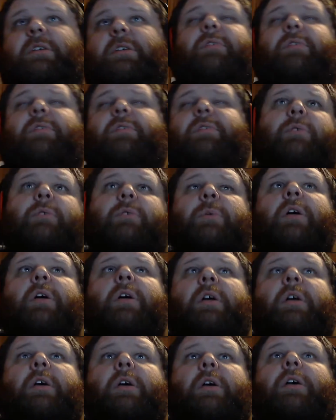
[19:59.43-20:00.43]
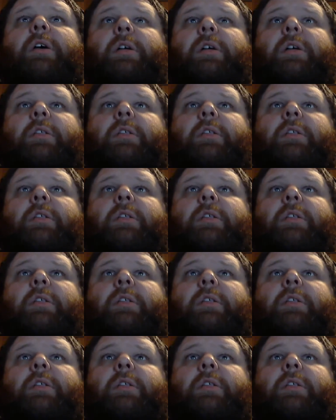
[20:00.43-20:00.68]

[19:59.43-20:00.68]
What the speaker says: feet to him, and